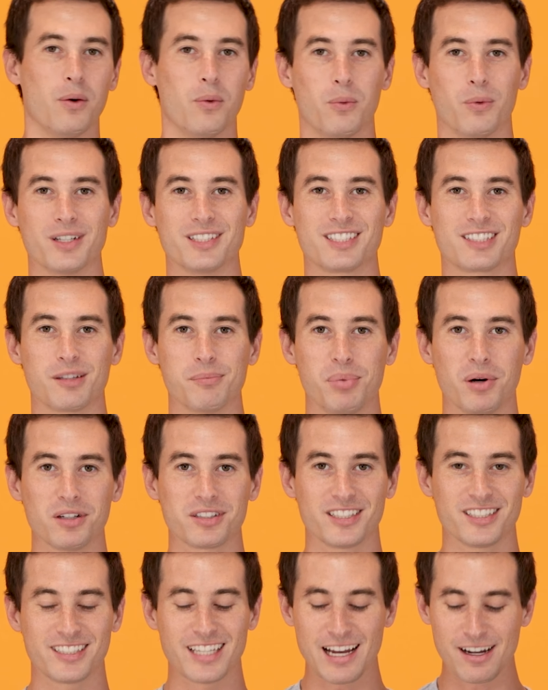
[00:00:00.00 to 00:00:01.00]
Once the
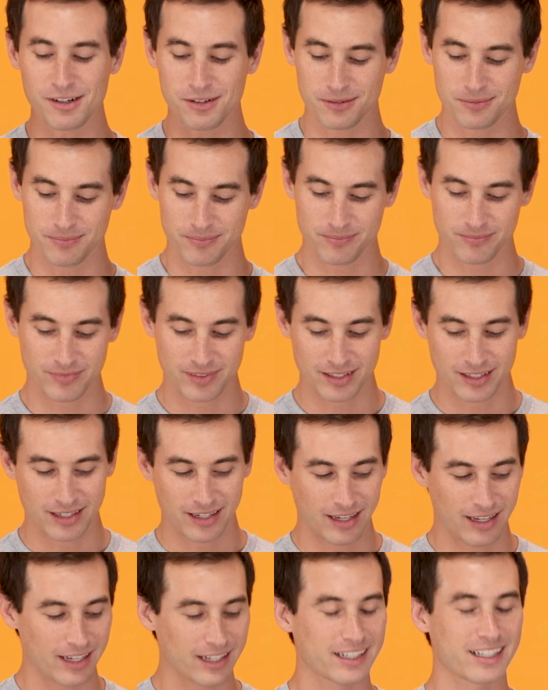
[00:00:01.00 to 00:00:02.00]
bolt is out,
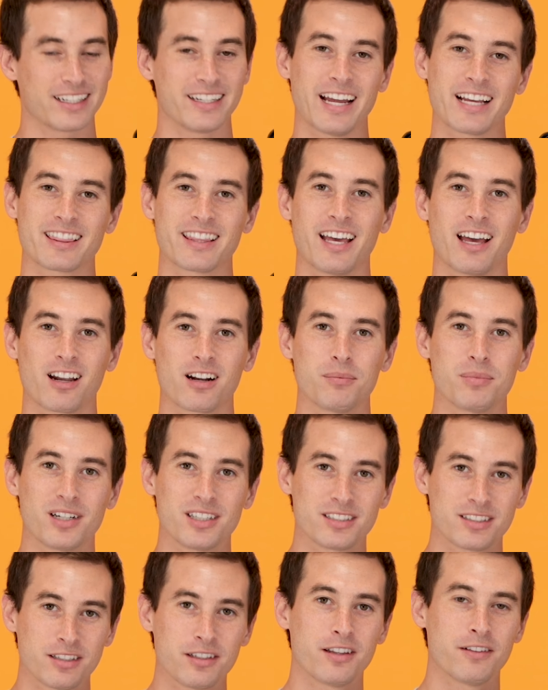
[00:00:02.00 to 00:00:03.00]
connect the
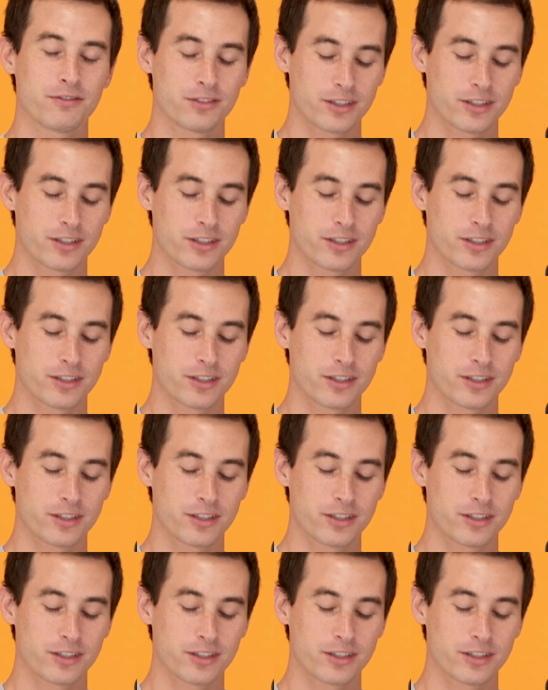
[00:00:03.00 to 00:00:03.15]
handlebars to the